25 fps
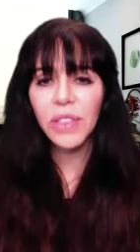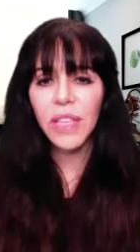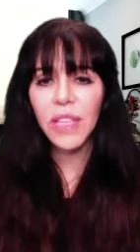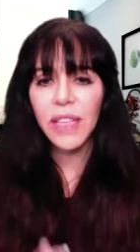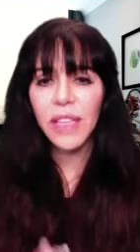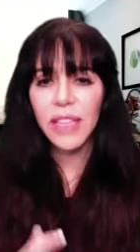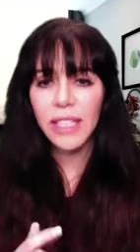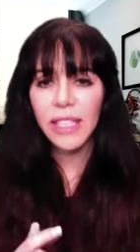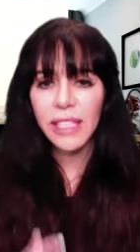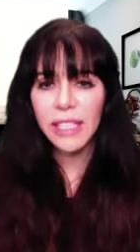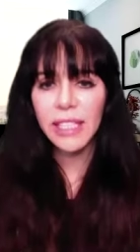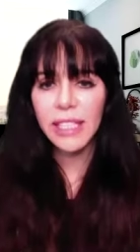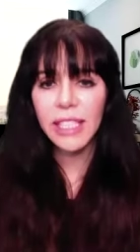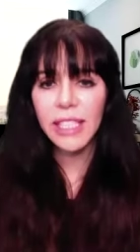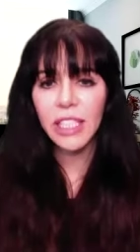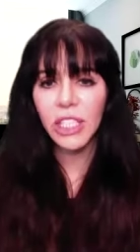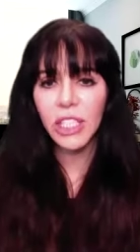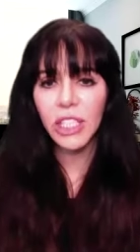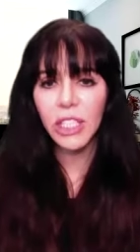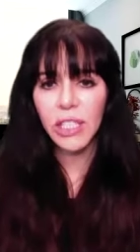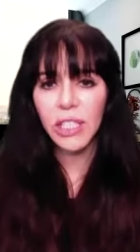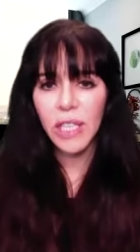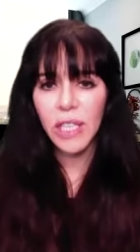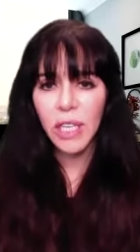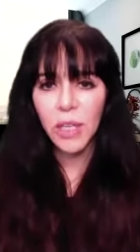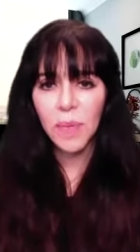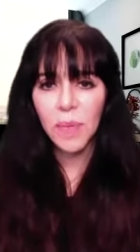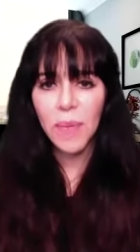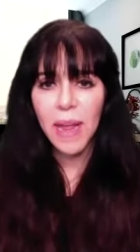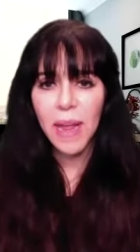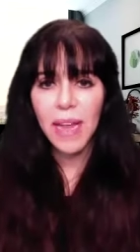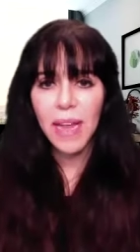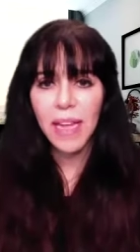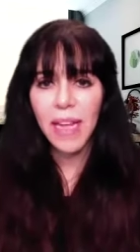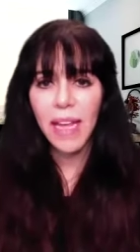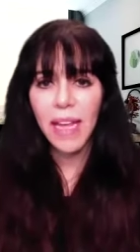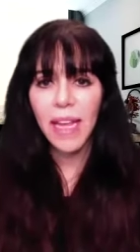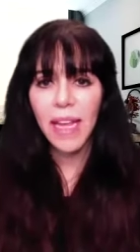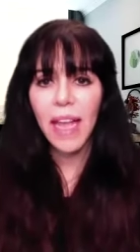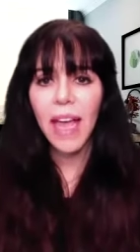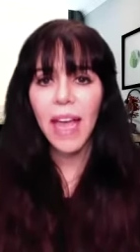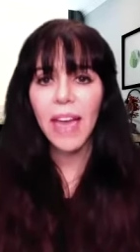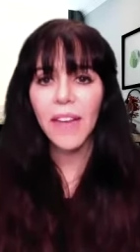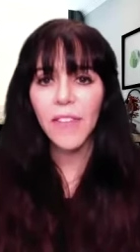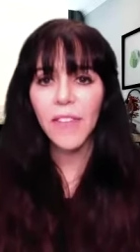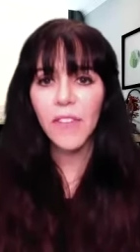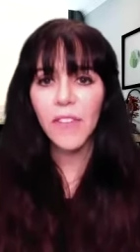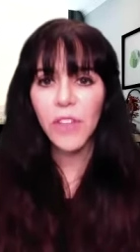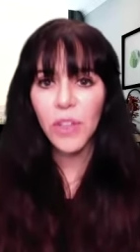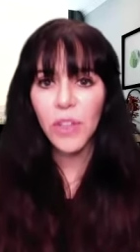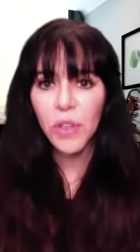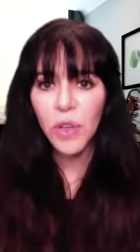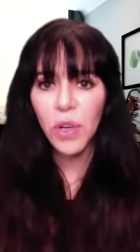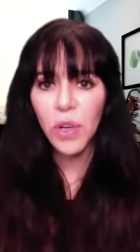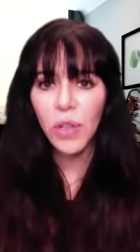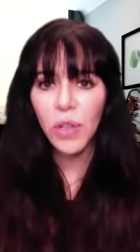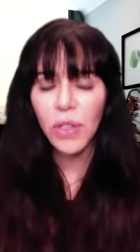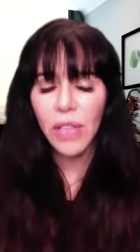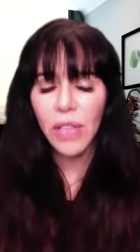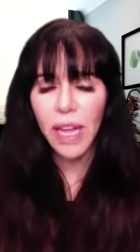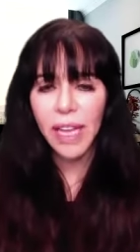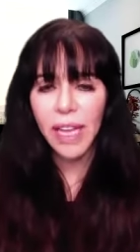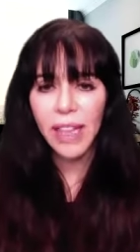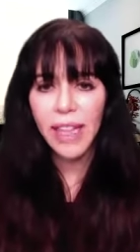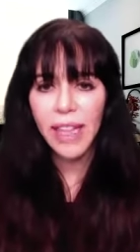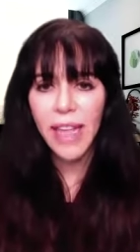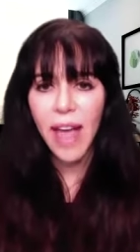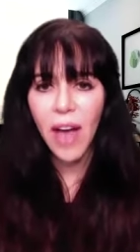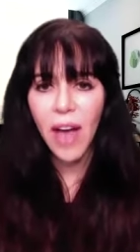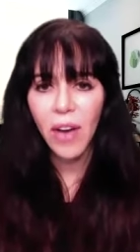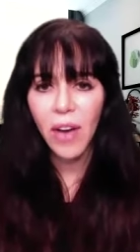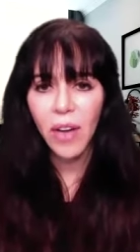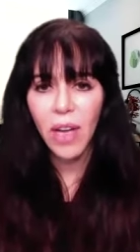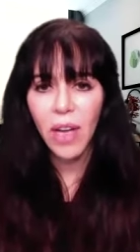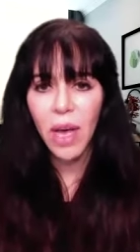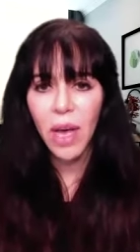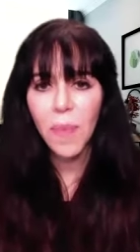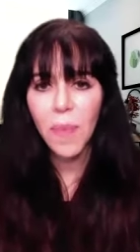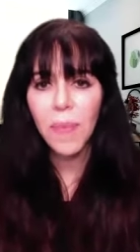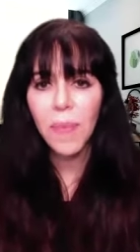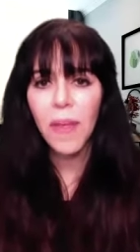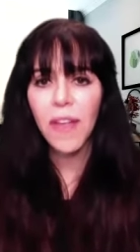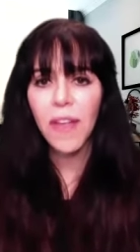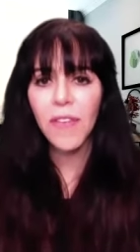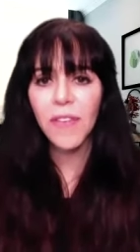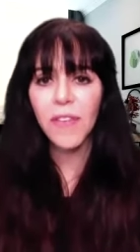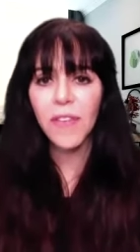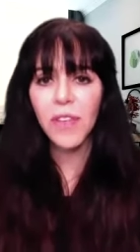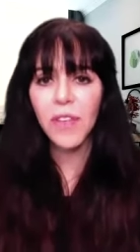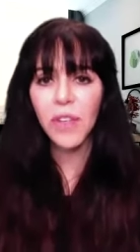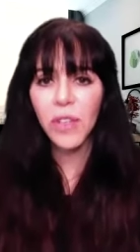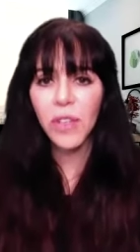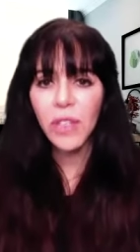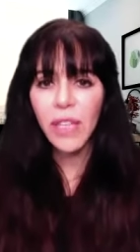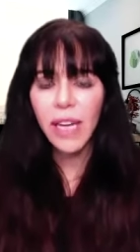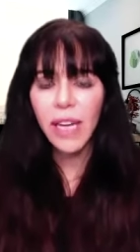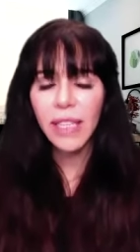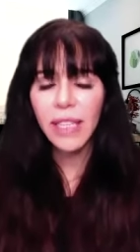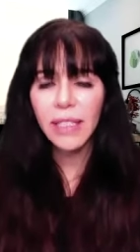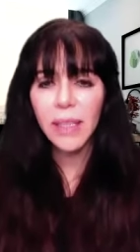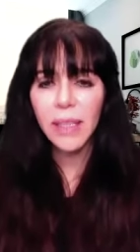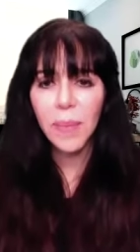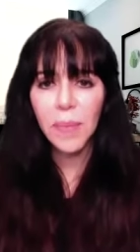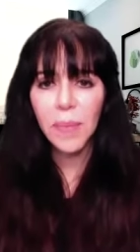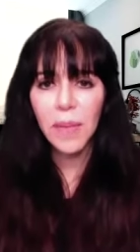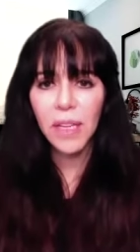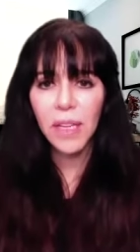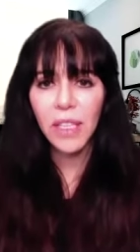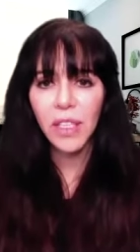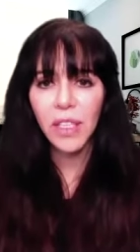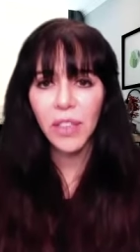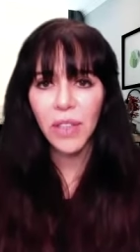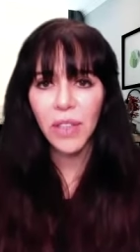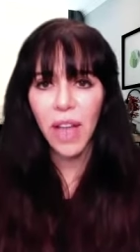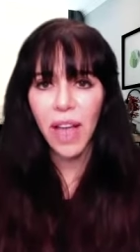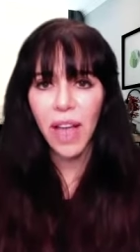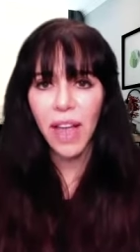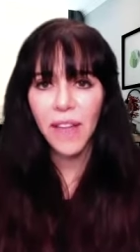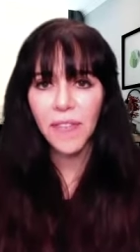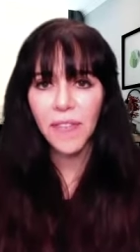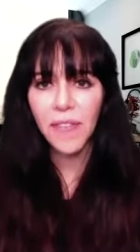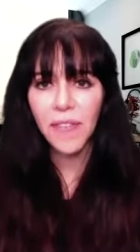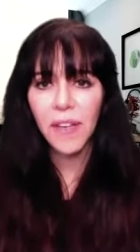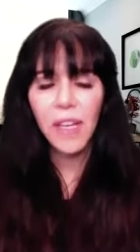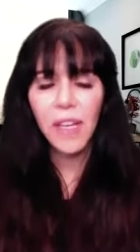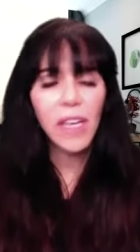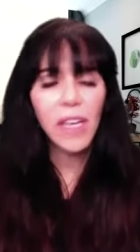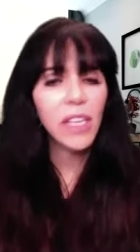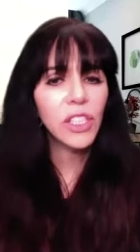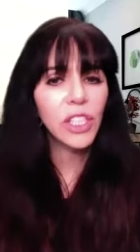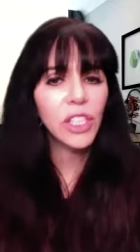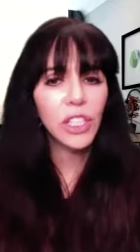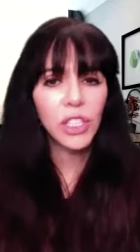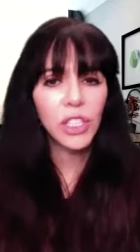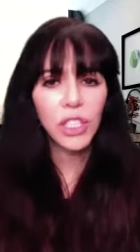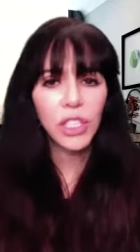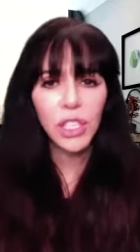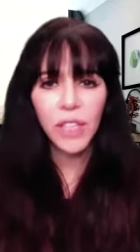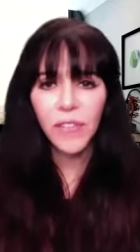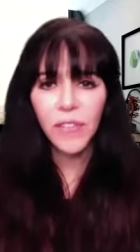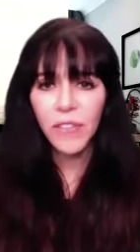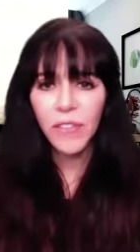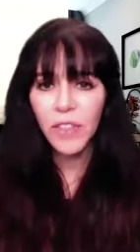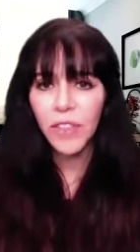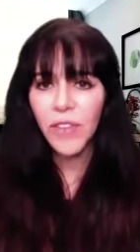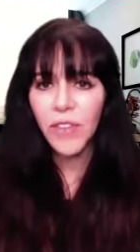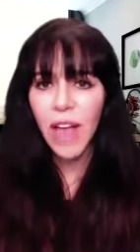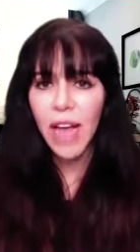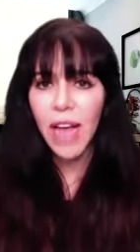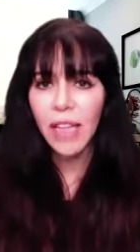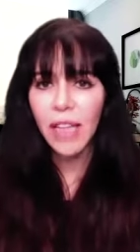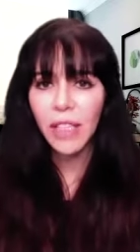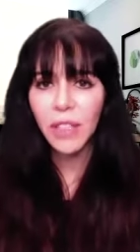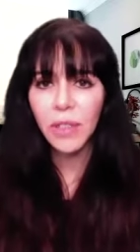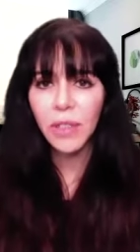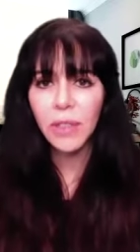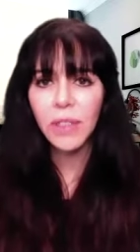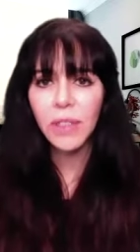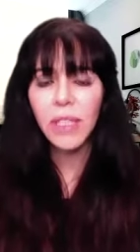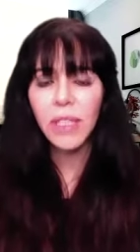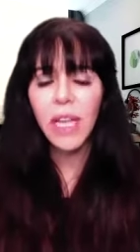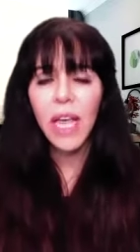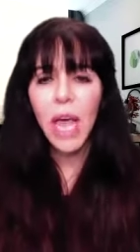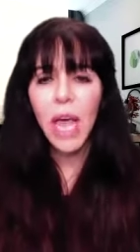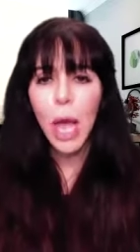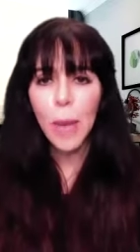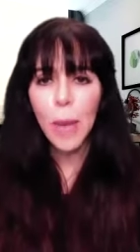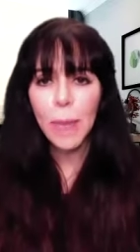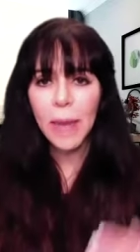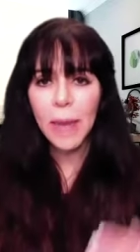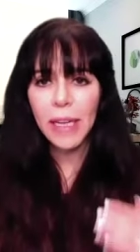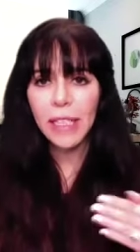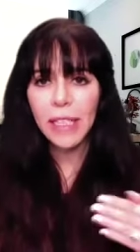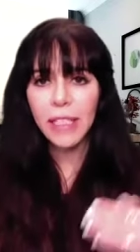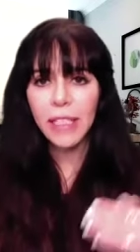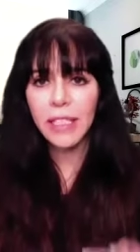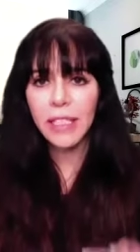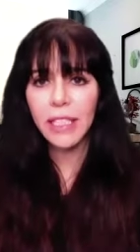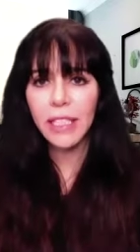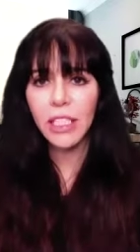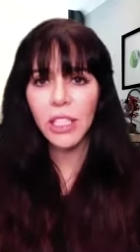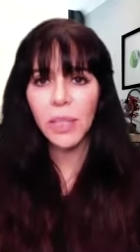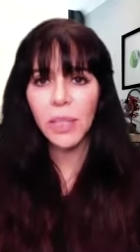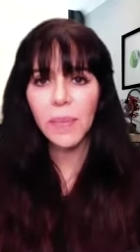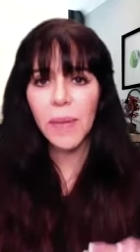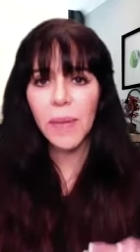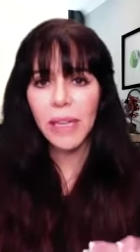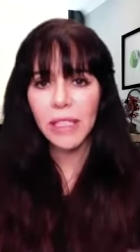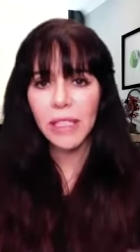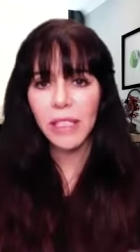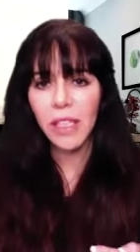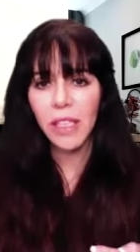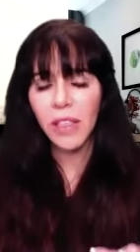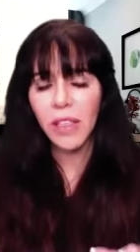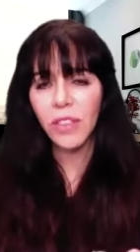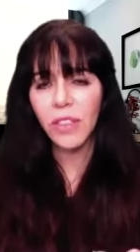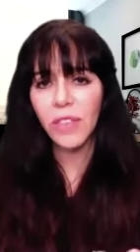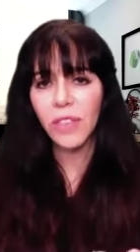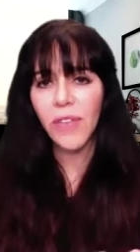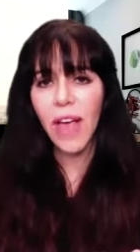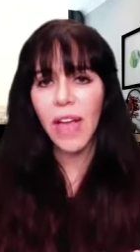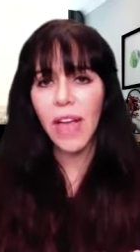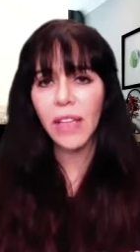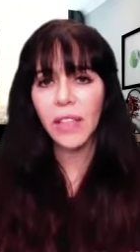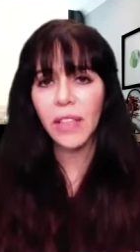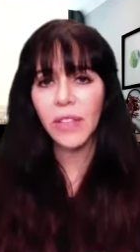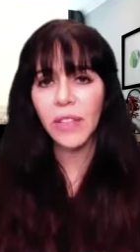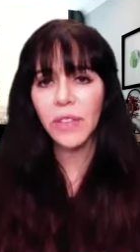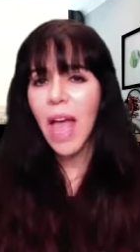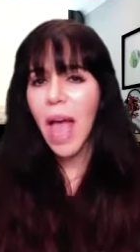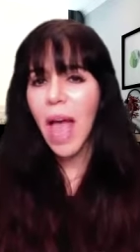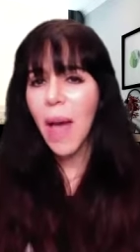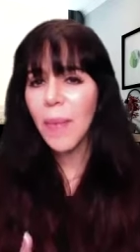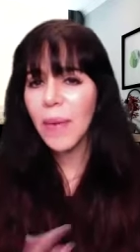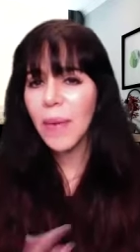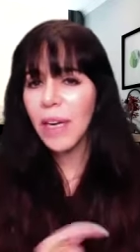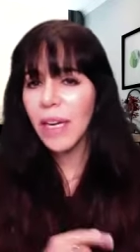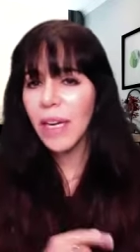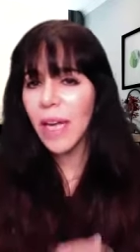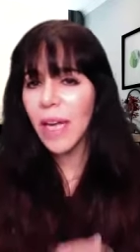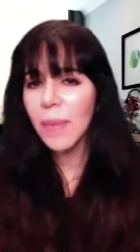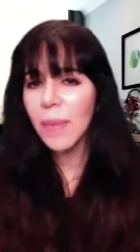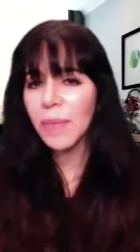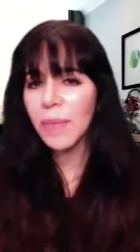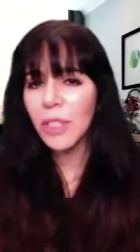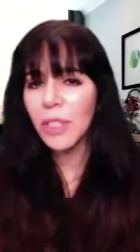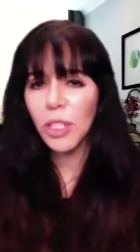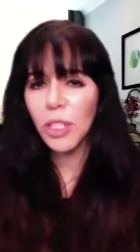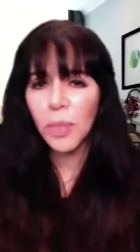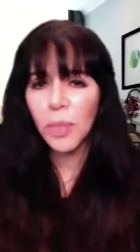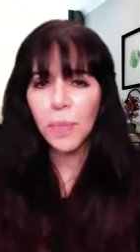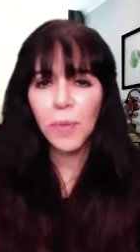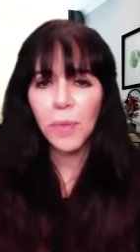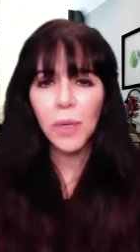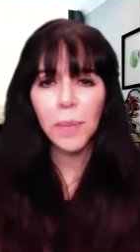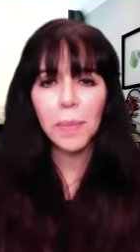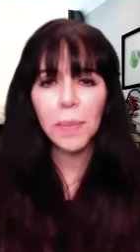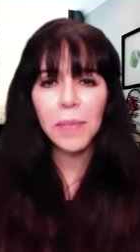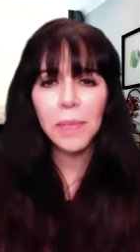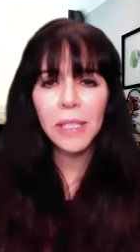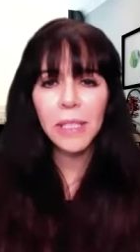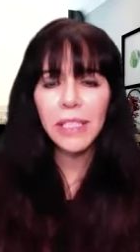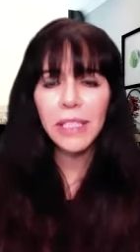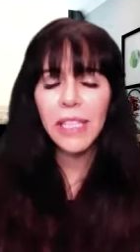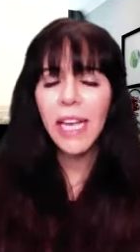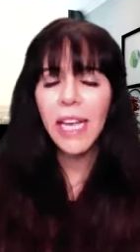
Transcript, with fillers: and the decisions that you're making. And if you don't like the outcome, if you don't like something in your life, just shift your values and make a decision based on those values. And when it comes to your purpose,